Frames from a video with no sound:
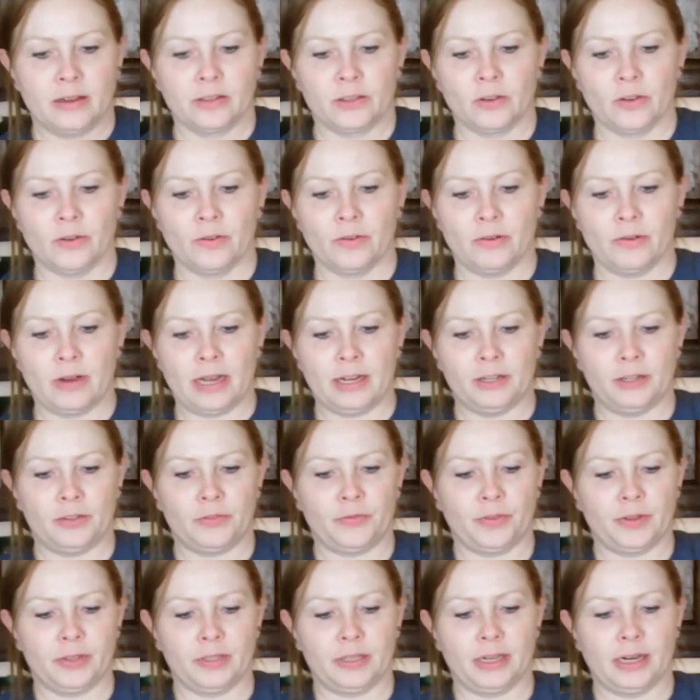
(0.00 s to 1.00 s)
So I just
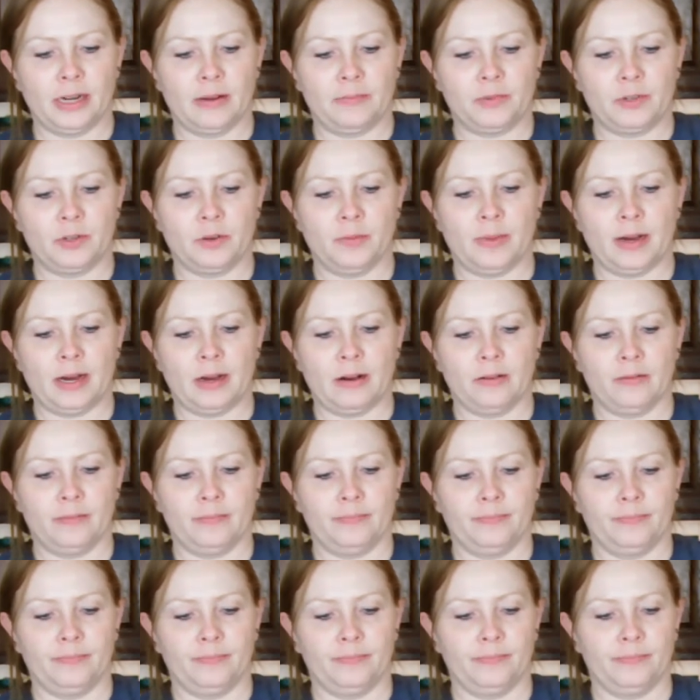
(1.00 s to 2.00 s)
filled it up to about
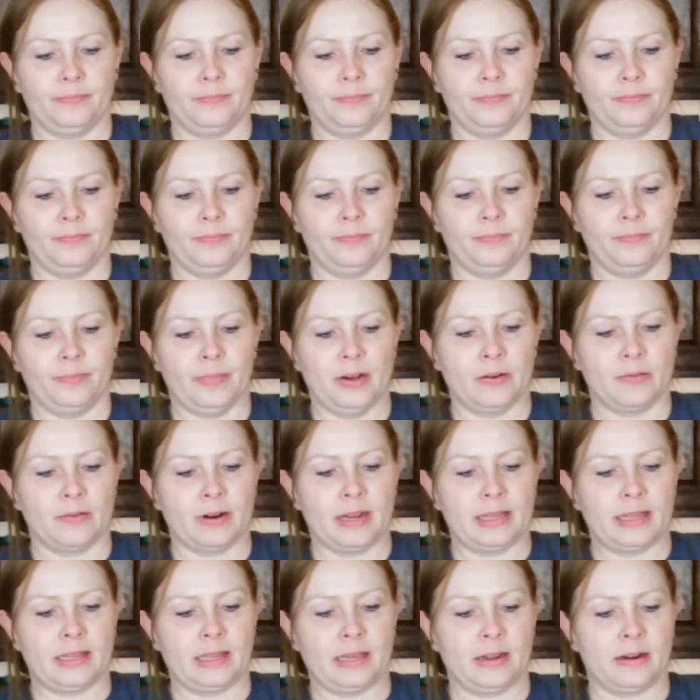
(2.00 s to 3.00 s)

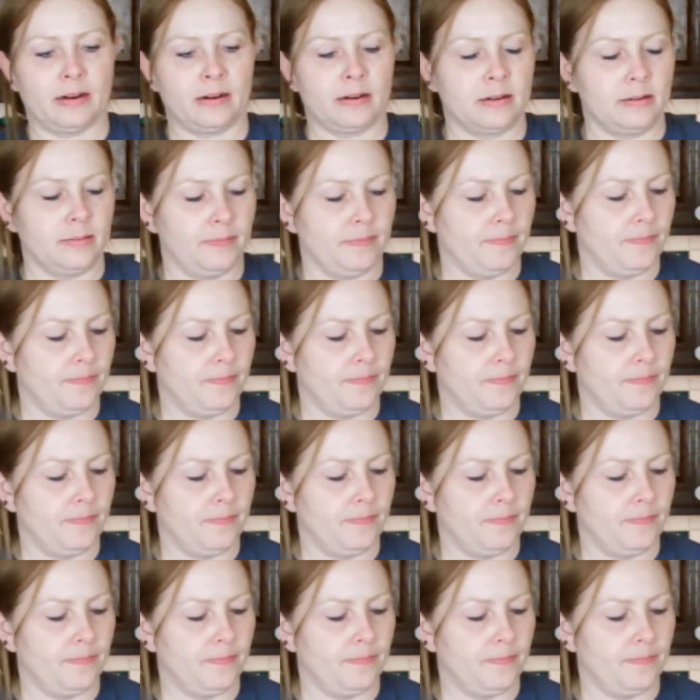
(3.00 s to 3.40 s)
right there,